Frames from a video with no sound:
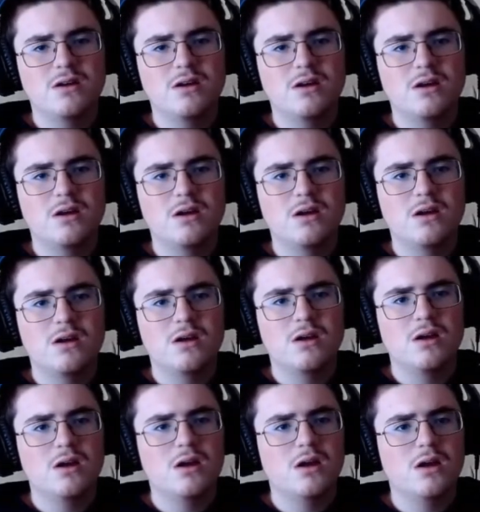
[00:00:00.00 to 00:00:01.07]

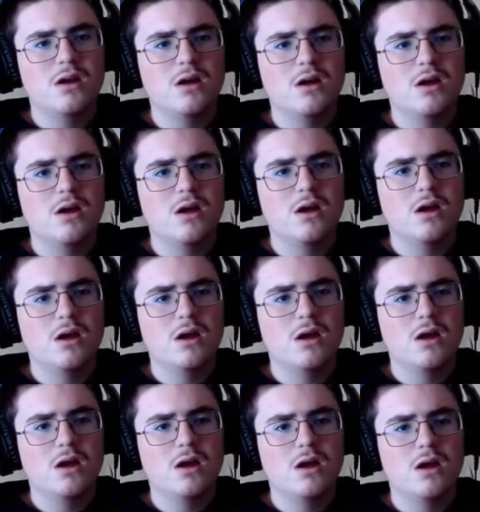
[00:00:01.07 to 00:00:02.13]

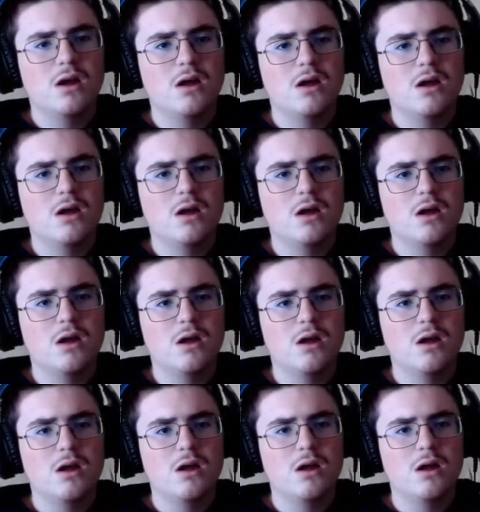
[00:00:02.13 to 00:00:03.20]

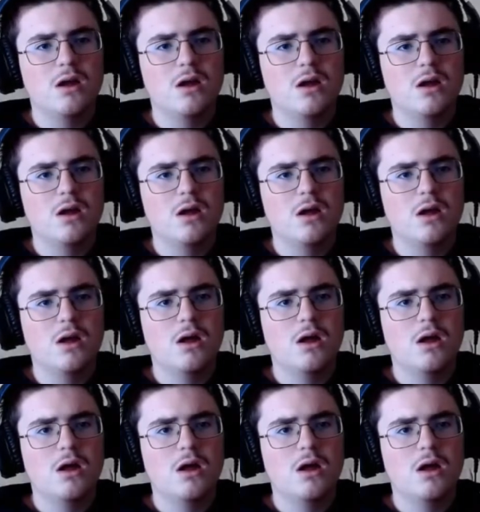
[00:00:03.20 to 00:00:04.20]
(silence)